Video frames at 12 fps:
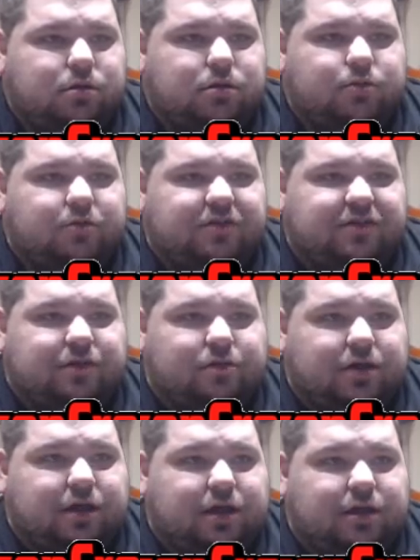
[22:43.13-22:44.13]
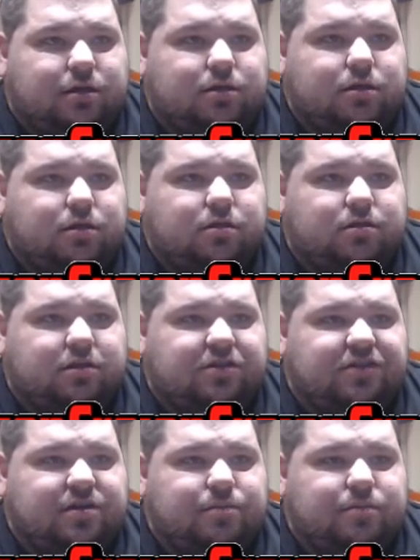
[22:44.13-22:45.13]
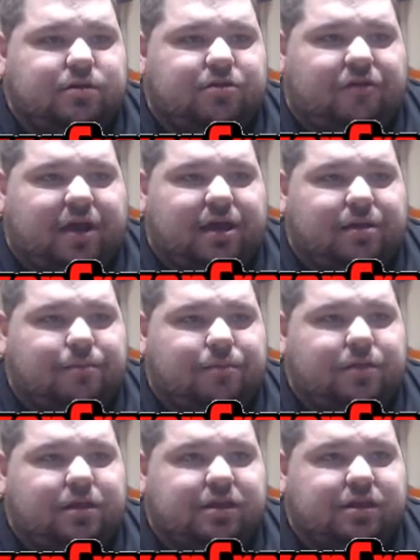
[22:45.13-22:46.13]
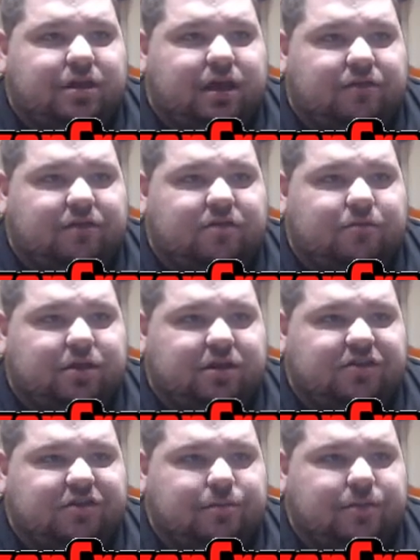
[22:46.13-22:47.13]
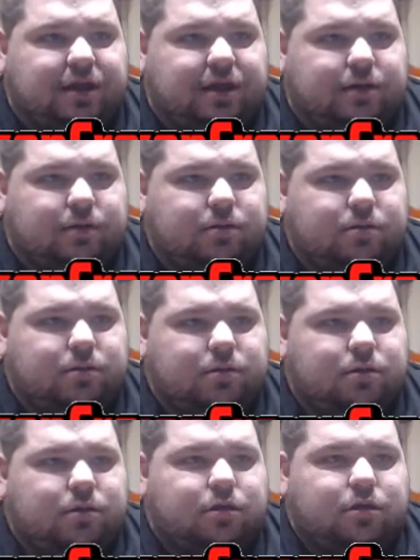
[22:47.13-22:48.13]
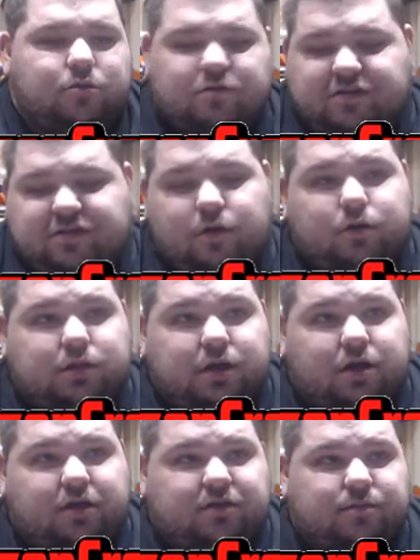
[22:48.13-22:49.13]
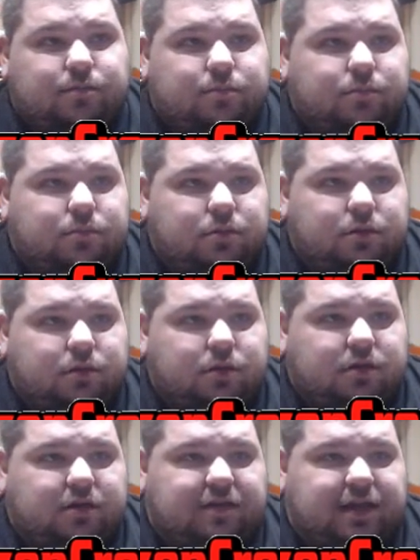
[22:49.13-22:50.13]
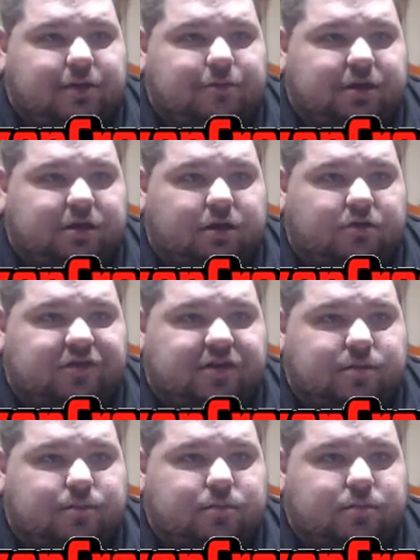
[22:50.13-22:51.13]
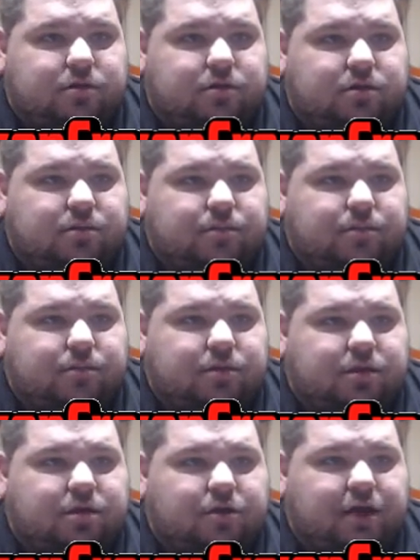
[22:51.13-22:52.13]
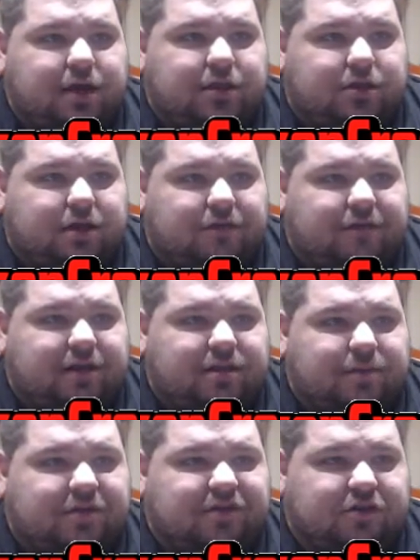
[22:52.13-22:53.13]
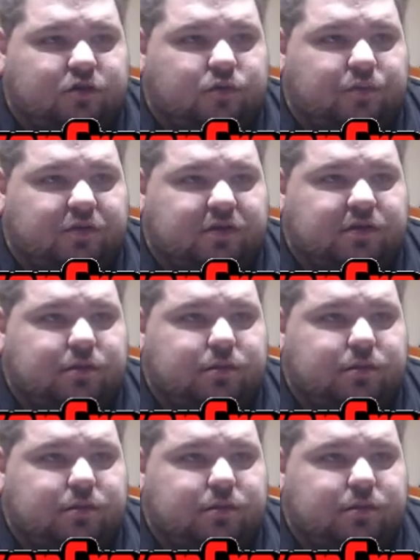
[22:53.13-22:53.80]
which is okay. So you jump, grab, and then you have it. So we can jump now, which is totally awesome, because now we can go jump up. Oh, hey, look, I forgot to mention Goombas,